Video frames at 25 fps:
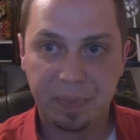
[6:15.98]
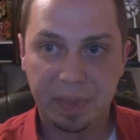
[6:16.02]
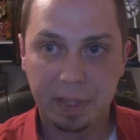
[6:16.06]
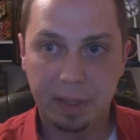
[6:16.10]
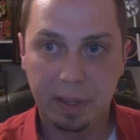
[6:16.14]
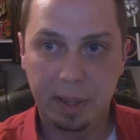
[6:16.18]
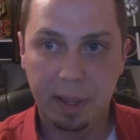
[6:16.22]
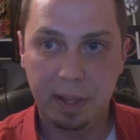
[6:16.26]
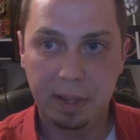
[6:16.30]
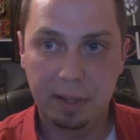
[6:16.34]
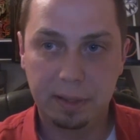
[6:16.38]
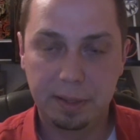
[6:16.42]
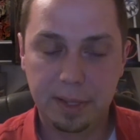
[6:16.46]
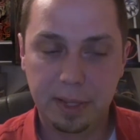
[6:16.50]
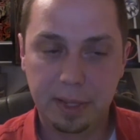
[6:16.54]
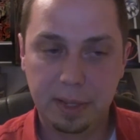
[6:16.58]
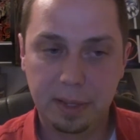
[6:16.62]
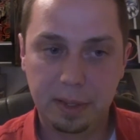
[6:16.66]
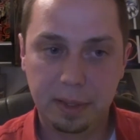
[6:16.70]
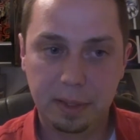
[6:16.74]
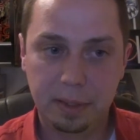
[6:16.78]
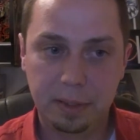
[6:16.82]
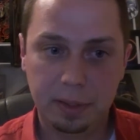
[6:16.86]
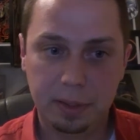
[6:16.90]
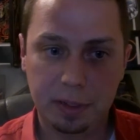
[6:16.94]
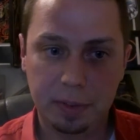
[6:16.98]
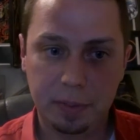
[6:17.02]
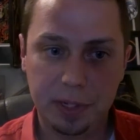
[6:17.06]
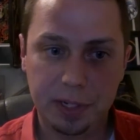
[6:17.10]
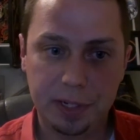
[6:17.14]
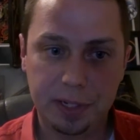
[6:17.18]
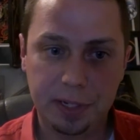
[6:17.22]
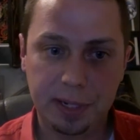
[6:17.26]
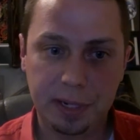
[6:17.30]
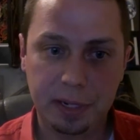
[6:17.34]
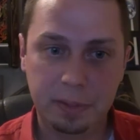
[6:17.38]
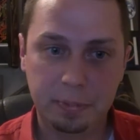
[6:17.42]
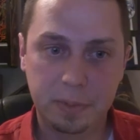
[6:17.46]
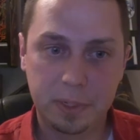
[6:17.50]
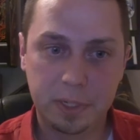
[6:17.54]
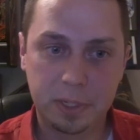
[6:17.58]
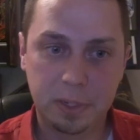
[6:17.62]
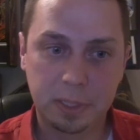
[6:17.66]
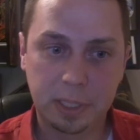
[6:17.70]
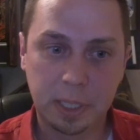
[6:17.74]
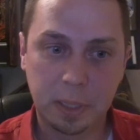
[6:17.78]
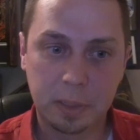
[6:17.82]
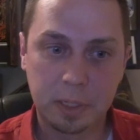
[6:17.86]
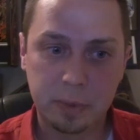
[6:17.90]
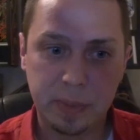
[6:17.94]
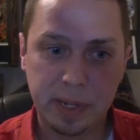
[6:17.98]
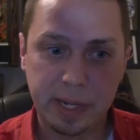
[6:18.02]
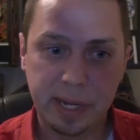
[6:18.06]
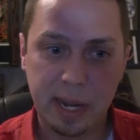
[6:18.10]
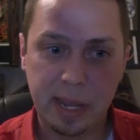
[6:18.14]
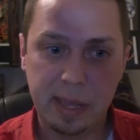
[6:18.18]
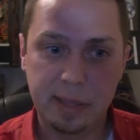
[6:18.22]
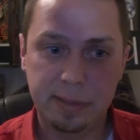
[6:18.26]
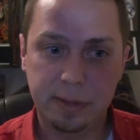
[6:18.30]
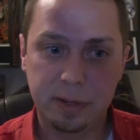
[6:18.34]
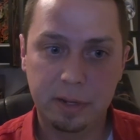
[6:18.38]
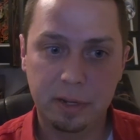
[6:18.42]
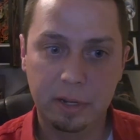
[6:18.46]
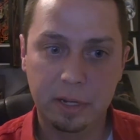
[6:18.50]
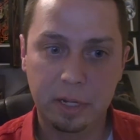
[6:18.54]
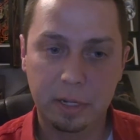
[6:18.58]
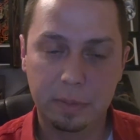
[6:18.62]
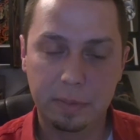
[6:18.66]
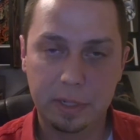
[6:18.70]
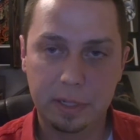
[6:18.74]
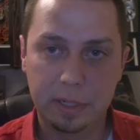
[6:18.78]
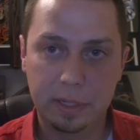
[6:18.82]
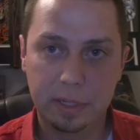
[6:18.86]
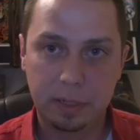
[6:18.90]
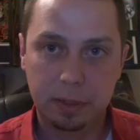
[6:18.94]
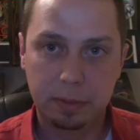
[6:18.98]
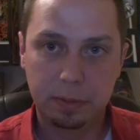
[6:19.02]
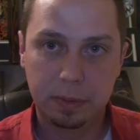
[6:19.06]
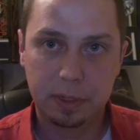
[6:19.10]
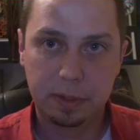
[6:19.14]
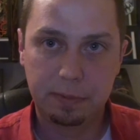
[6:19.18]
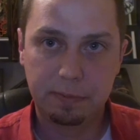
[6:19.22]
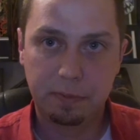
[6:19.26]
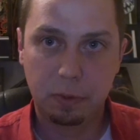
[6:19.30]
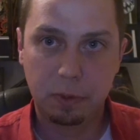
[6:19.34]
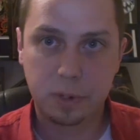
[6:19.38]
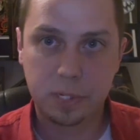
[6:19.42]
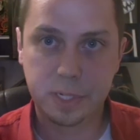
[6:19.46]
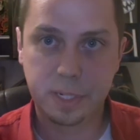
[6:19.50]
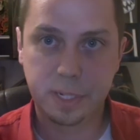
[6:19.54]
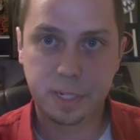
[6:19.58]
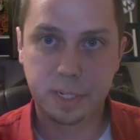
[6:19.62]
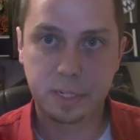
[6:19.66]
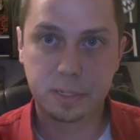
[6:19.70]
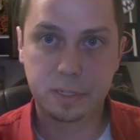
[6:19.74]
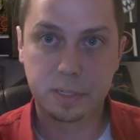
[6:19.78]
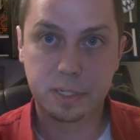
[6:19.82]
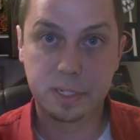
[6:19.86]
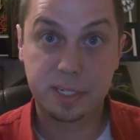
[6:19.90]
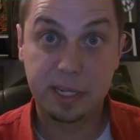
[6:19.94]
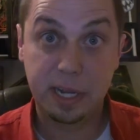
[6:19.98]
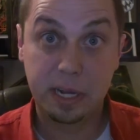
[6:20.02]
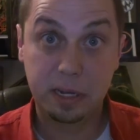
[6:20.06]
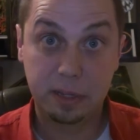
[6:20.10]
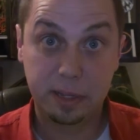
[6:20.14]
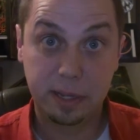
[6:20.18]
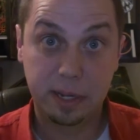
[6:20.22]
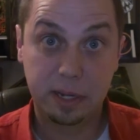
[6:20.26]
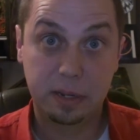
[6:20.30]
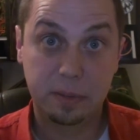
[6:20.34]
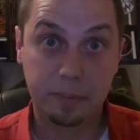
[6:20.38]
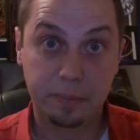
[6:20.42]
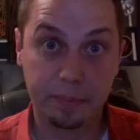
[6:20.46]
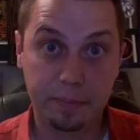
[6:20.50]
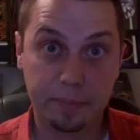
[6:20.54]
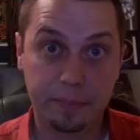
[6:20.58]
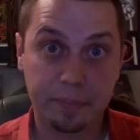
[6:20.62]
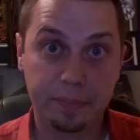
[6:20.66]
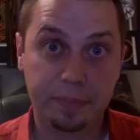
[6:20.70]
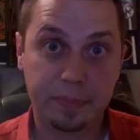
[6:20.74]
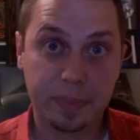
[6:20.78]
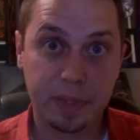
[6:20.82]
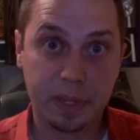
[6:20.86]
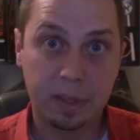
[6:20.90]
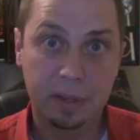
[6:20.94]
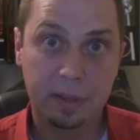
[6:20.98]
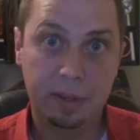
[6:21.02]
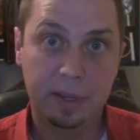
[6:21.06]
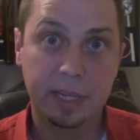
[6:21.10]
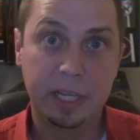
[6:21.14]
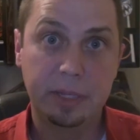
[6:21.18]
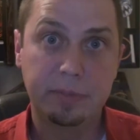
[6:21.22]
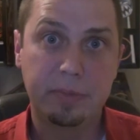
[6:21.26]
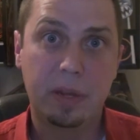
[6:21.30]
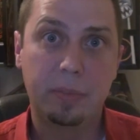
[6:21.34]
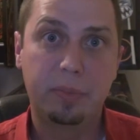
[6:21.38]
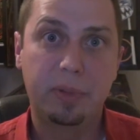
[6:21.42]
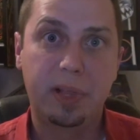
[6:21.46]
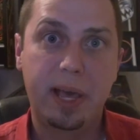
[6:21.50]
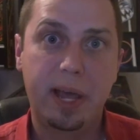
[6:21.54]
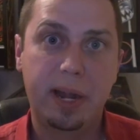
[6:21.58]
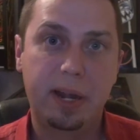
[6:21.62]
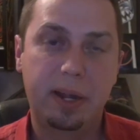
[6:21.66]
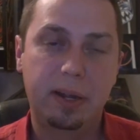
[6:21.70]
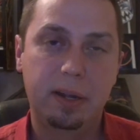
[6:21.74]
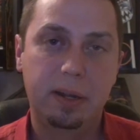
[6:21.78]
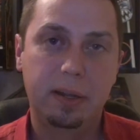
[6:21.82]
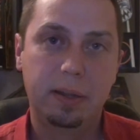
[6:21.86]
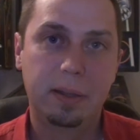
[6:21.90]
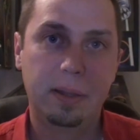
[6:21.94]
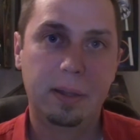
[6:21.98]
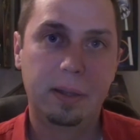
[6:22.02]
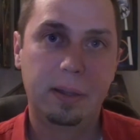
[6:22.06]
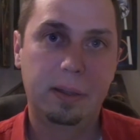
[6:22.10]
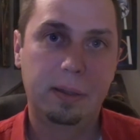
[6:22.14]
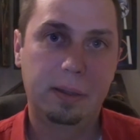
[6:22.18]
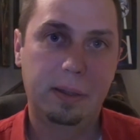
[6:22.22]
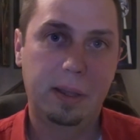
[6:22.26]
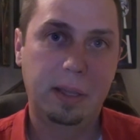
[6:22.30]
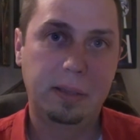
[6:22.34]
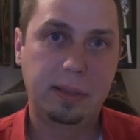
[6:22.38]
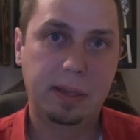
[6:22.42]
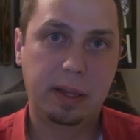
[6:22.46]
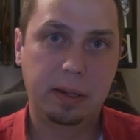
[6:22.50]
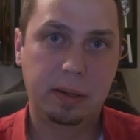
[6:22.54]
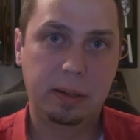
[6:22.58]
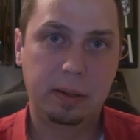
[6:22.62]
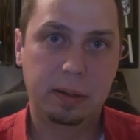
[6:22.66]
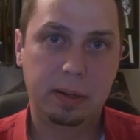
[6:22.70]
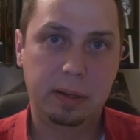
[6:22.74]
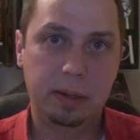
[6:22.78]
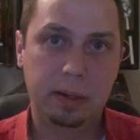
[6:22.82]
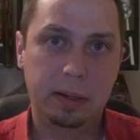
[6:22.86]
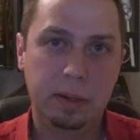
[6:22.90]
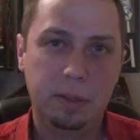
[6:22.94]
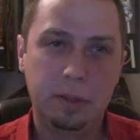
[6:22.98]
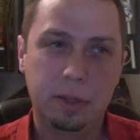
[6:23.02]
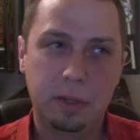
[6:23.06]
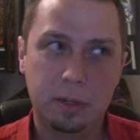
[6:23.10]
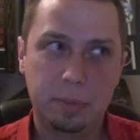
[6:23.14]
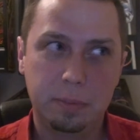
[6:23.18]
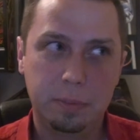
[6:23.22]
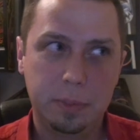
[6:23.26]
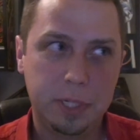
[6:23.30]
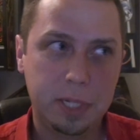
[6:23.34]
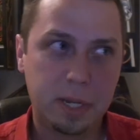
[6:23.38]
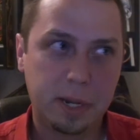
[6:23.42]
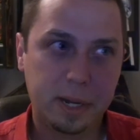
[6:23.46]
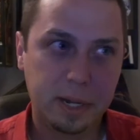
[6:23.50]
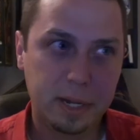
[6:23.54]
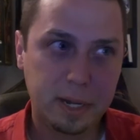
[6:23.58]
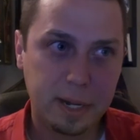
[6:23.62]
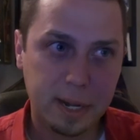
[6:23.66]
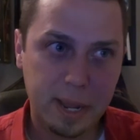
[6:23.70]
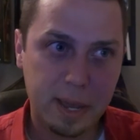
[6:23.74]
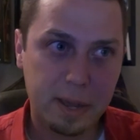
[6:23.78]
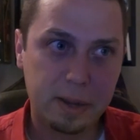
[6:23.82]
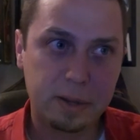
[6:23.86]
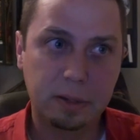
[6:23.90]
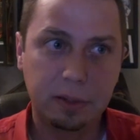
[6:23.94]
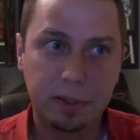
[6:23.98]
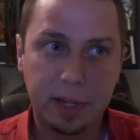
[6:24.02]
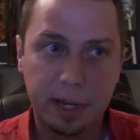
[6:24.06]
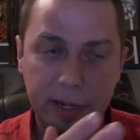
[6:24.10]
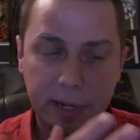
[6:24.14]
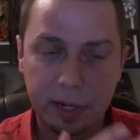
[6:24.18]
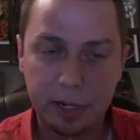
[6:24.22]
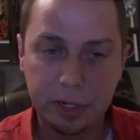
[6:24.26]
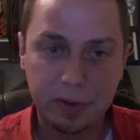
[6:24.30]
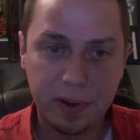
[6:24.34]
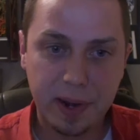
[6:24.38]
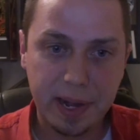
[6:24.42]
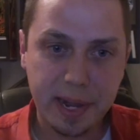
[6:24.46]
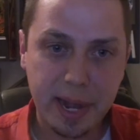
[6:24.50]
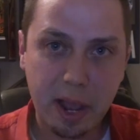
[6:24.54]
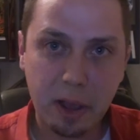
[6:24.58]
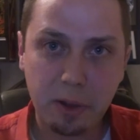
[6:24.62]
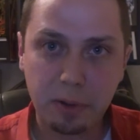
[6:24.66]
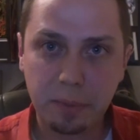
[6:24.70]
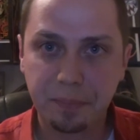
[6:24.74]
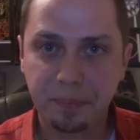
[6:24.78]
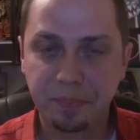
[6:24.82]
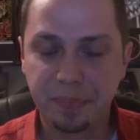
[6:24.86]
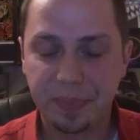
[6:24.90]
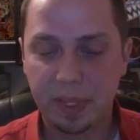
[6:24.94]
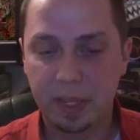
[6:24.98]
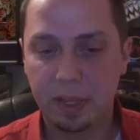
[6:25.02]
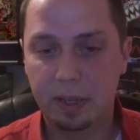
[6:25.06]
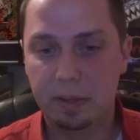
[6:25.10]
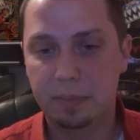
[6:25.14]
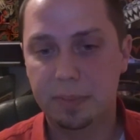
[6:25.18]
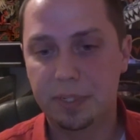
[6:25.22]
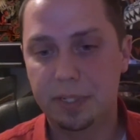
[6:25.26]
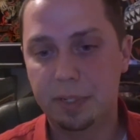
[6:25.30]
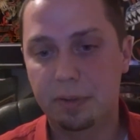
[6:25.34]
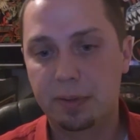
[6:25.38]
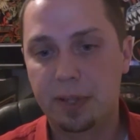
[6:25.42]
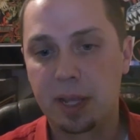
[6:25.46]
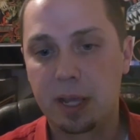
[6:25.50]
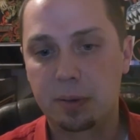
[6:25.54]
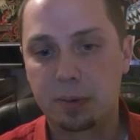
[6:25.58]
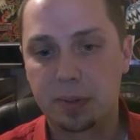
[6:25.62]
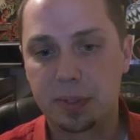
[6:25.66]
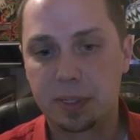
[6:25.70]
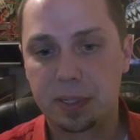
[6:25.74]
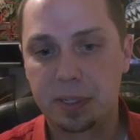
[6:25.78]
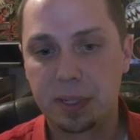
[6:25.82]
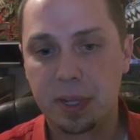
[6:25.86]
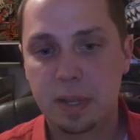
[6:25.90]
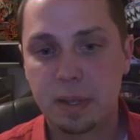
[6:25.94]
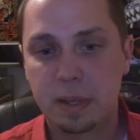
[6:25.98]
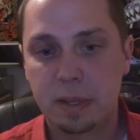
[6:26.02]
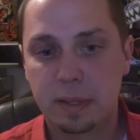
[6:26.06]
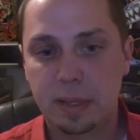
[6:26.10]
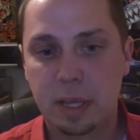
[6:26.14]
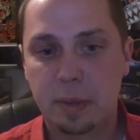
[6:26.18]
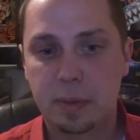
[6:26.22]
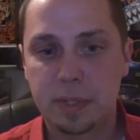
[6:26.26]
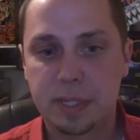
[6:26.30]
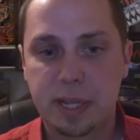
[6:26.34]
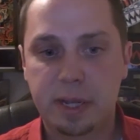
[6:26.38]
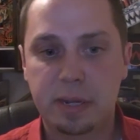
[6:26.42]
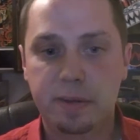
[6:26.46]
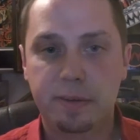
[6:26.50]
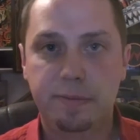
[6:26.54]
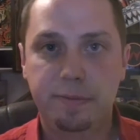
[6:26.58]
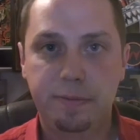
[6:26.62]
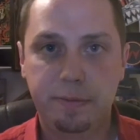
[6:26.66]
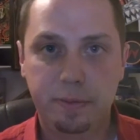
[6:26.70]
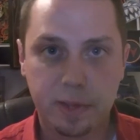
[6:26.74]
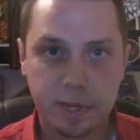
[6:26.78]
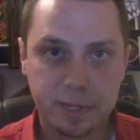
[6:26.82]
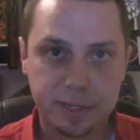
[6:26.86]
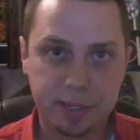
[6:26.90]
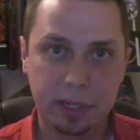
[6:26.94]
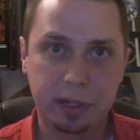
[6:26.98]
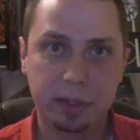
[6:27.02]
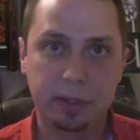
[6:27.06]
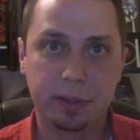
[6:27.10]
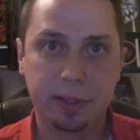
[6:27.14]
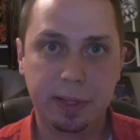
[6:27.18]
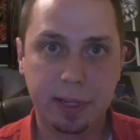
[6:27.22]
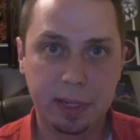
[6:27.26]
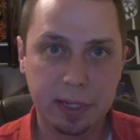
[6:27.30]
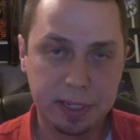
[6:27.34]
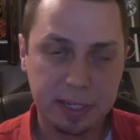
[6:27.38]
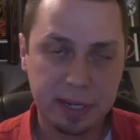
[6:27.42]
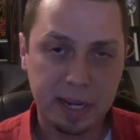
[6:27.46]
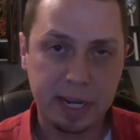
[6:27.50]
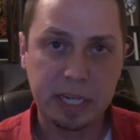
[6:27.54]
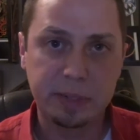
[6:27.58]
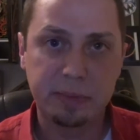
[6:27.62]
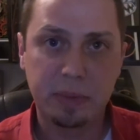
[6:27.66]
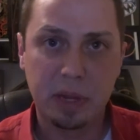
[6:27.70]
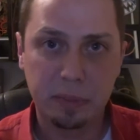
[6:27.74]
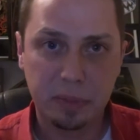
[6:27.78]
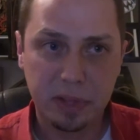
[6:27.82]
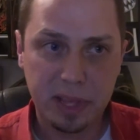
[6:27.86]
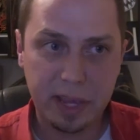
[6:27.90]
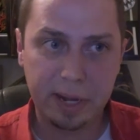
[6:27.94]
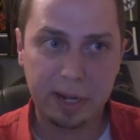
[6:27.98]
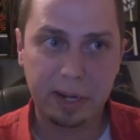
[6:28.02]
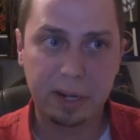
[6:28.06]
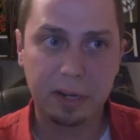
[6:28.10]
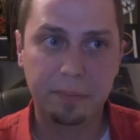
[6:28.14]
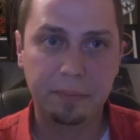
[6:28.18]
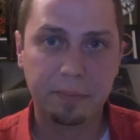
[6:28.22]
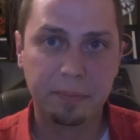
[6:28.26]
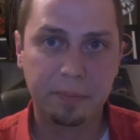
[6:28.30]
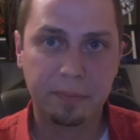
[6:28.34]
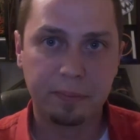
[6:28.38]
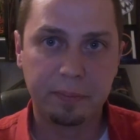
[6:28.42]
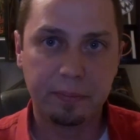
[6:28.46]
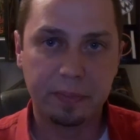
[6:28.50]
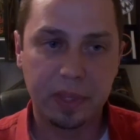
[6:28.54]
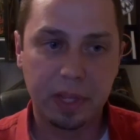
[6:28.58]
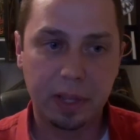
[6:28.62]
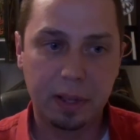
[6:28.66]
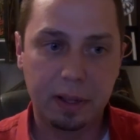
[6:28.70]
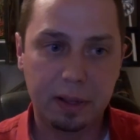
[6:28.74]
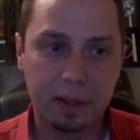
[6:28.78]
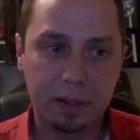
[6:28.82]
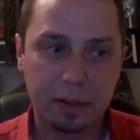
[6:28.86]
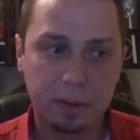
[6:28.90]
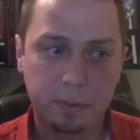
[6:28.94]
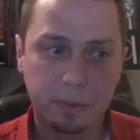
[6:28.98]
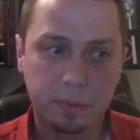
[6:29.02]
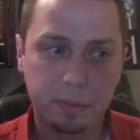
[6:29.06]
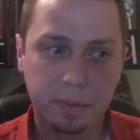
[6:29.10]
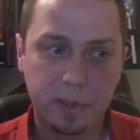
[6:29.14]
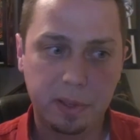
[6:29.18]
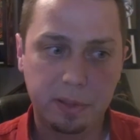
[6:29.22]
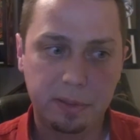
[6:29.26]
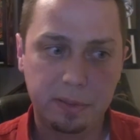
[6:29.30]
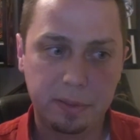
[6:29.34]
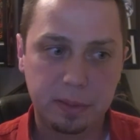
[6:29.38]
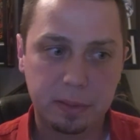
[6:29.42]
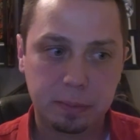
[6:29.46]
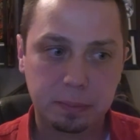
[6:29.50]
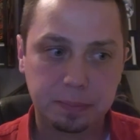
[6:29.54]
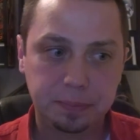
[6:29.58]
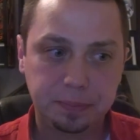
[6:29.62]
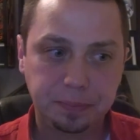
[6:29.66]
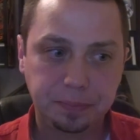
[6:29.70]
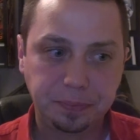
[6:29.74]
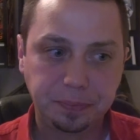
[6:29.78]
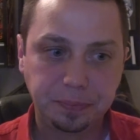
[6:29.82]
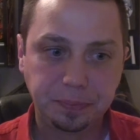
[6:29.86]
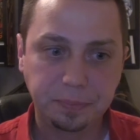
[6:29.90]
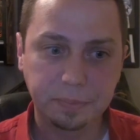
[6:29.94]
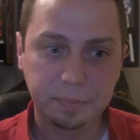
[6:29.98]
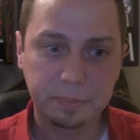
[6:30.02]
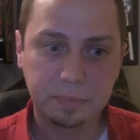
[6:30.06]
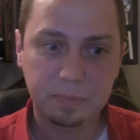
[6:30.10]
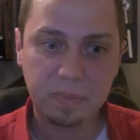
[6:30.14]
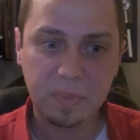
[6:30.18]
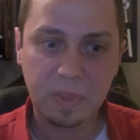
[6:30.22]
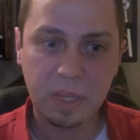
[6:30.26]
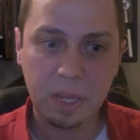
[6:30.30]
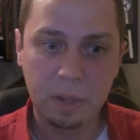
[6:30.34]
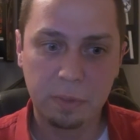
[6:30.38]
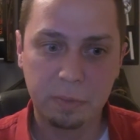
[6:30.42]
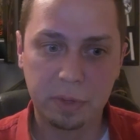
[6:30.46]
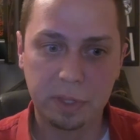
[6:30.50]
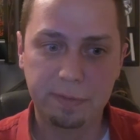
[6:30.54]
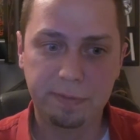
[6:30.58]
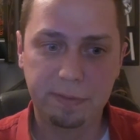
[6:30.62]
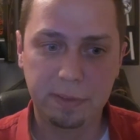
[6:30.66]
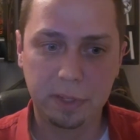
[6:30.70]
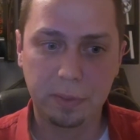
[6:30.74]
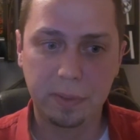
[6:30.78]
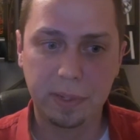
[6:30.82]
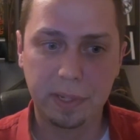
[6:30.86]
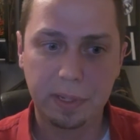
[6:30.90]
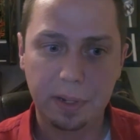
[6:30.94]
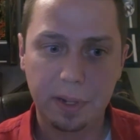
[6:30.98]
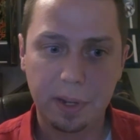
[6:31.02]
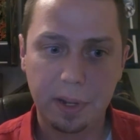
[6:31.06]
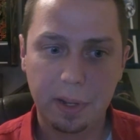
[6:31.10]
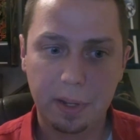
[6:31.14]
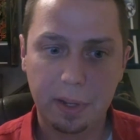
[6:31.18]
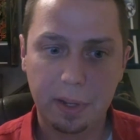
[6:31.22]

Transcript: and the machine was hooked up to my catheter, and it was forcing saline into my bladder, and then either sucking it out or letting it drain out. So that was kind of flushing the insides of my bladder with fluid